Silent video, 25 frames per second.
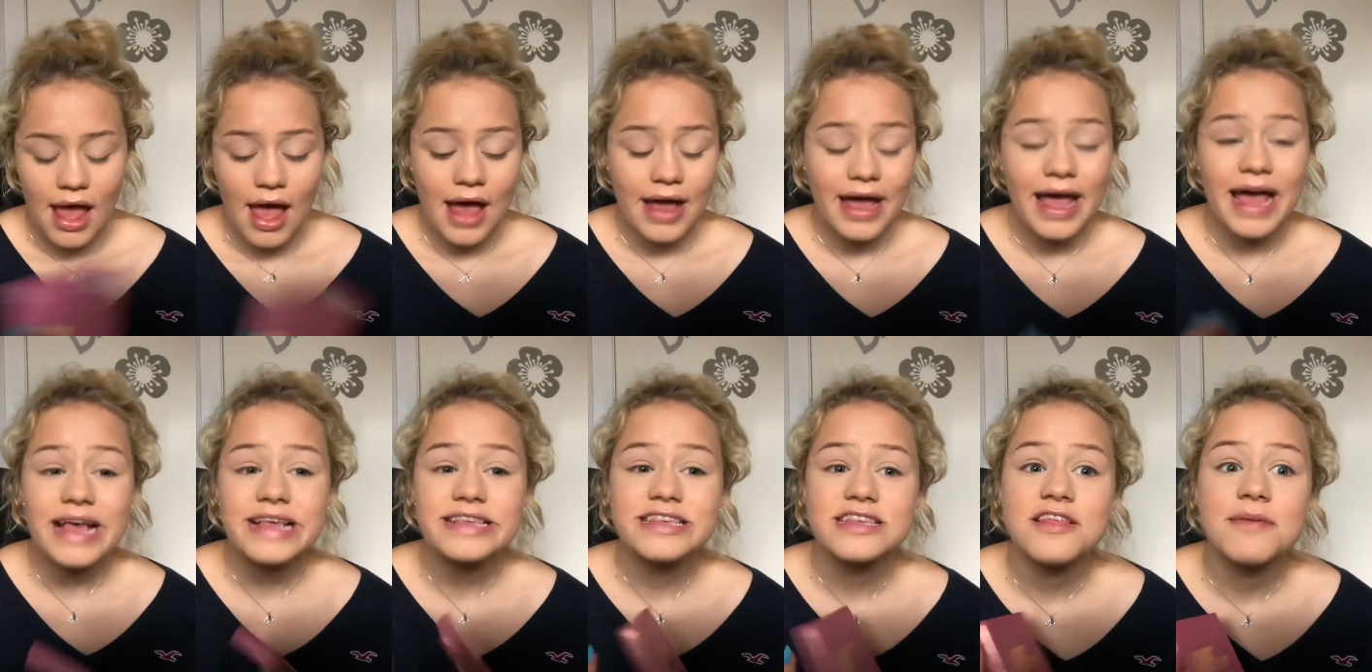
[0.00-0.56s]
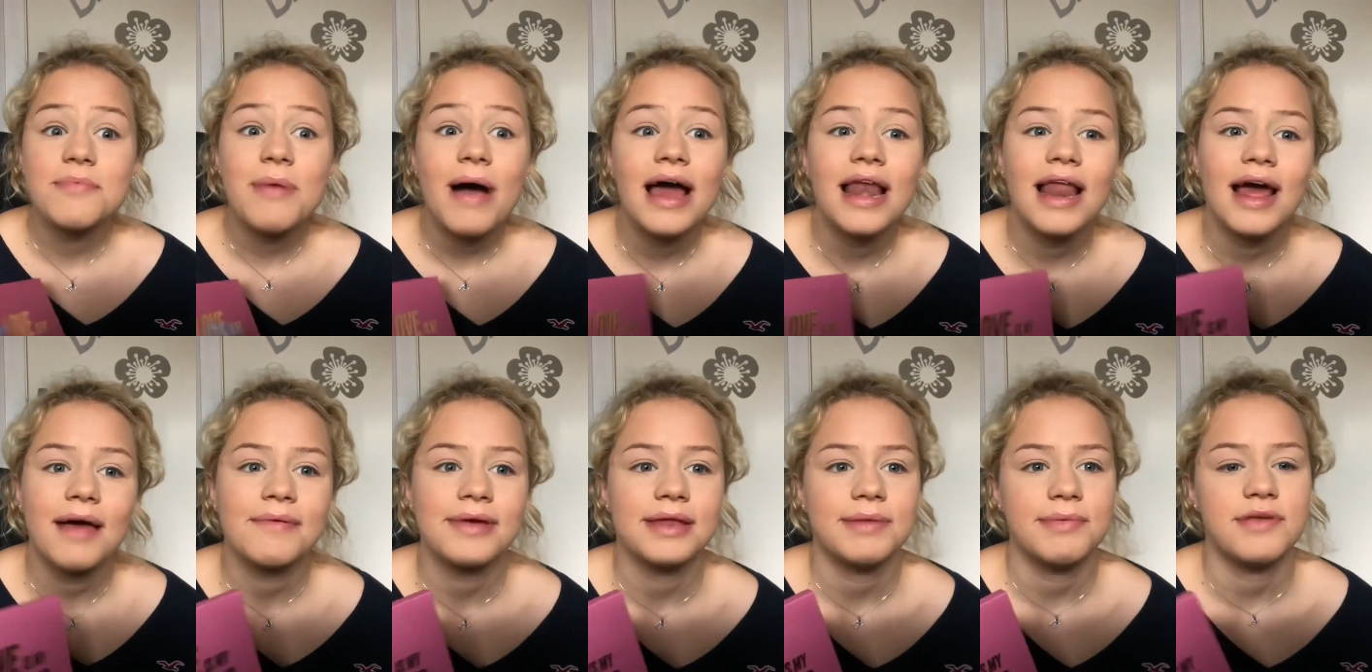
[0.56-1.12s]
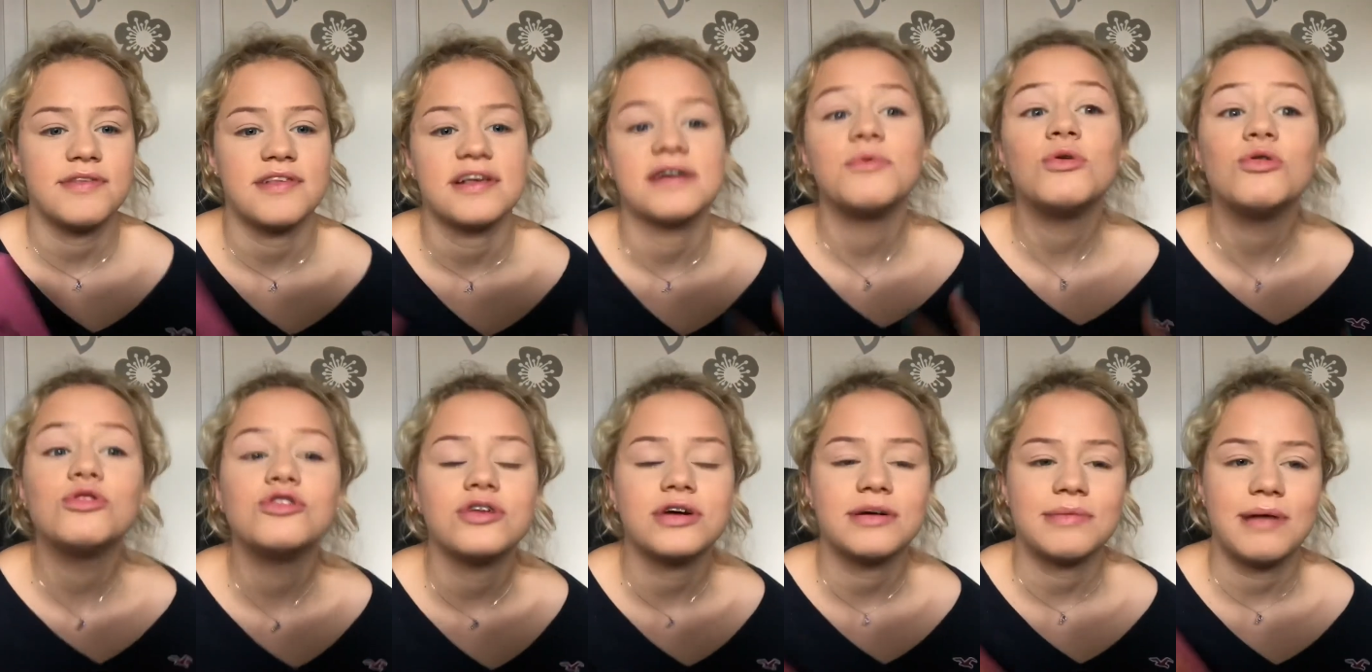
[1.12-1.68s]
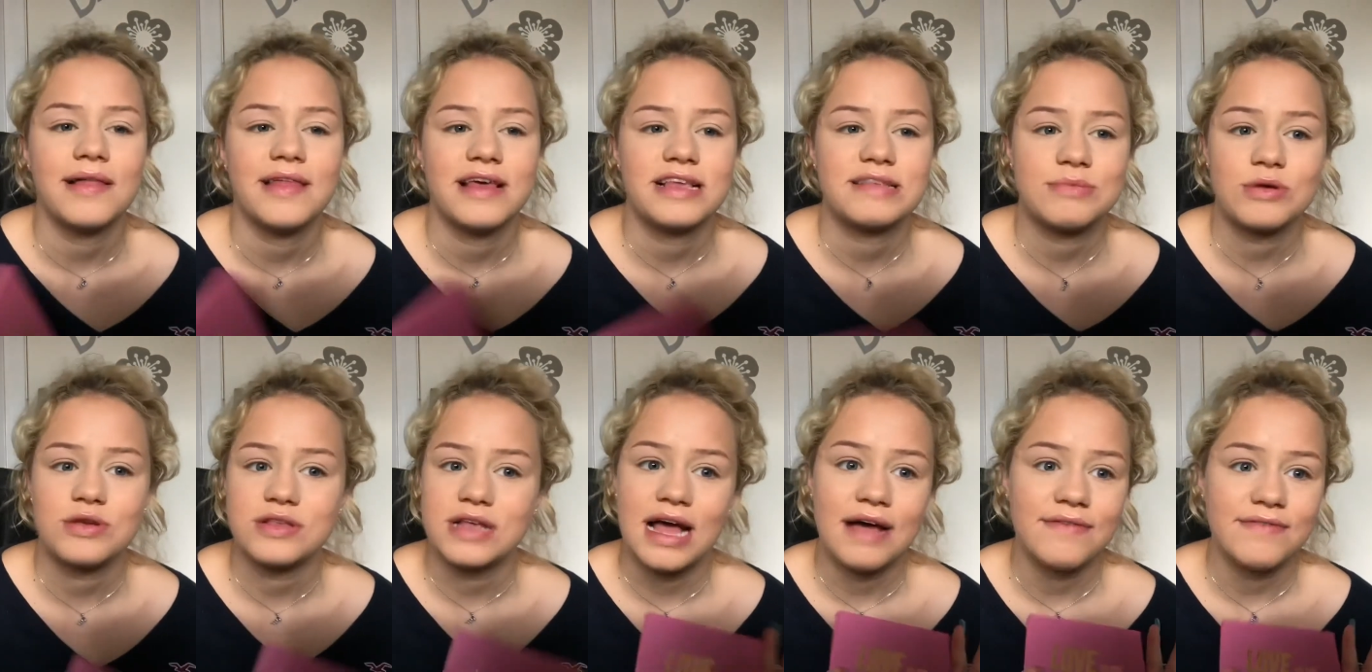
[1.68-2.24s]
Okay, so the palette I'm going to be using, I will talk about this
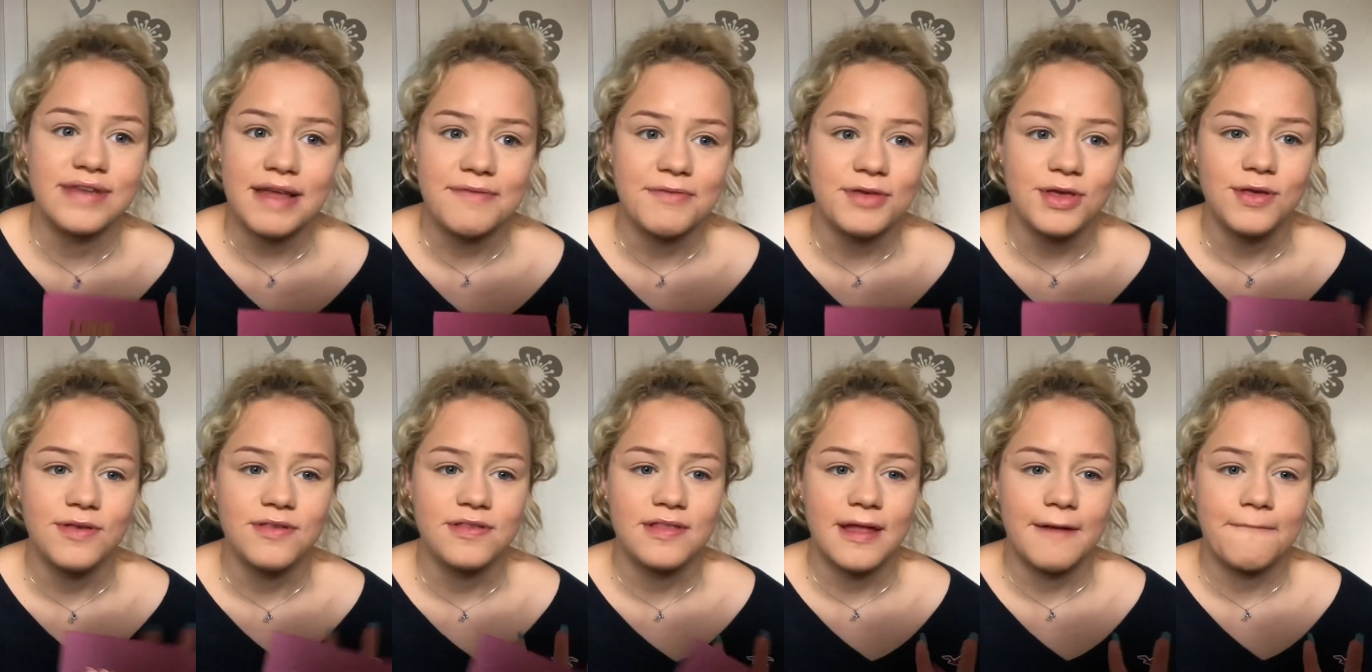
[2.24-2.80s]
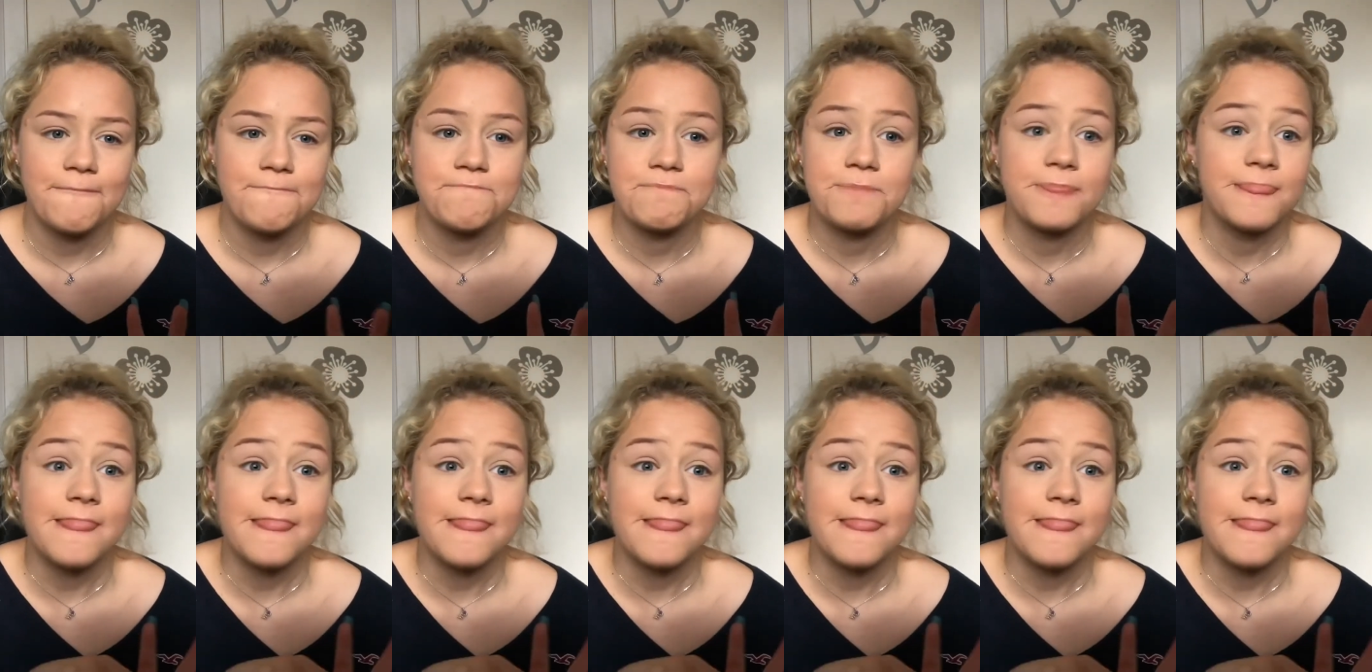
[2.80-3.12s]
because I have never used it,